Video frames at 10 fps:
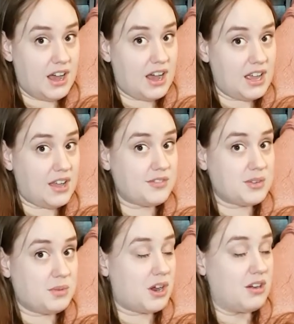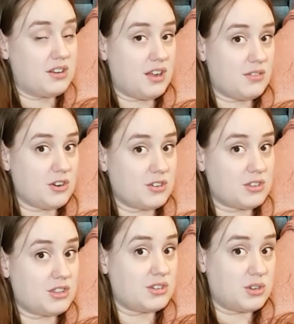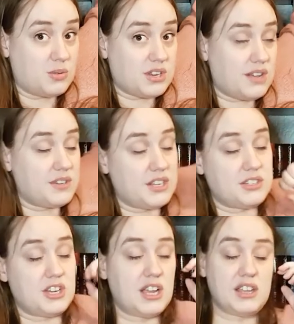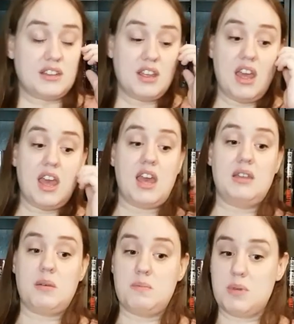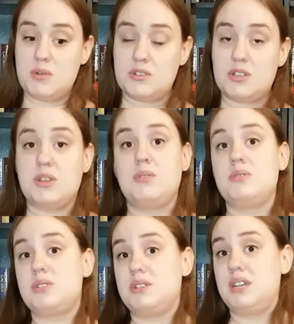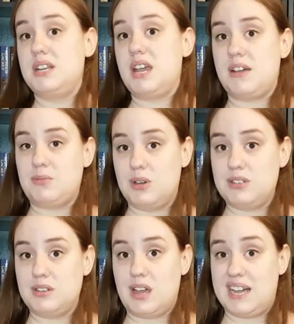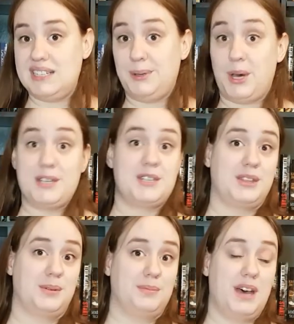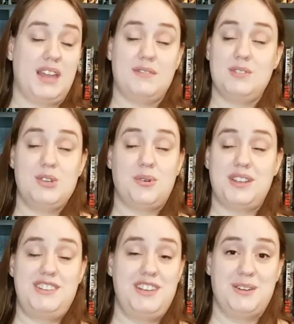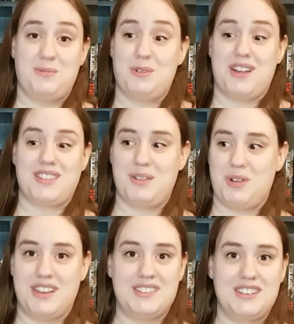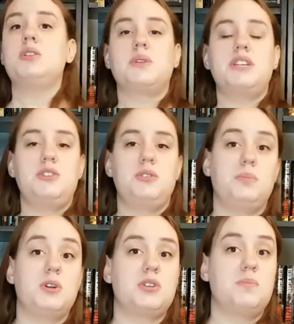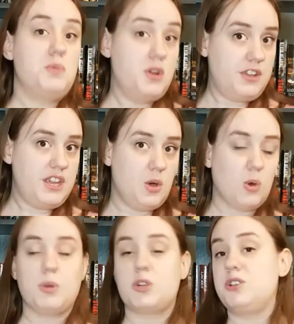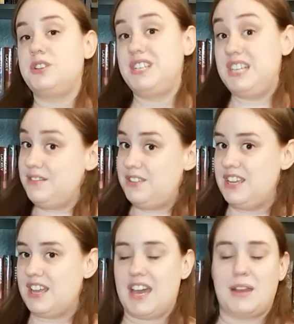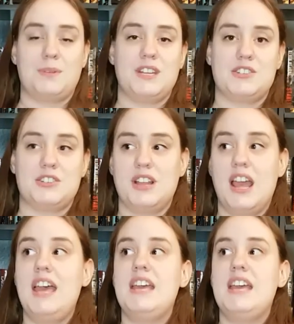I have some hardcovers that don't have a dust jacket, and most of those did have one. I lost them. I have no idea where they went. 22. Book to movie or book to TV adaptation?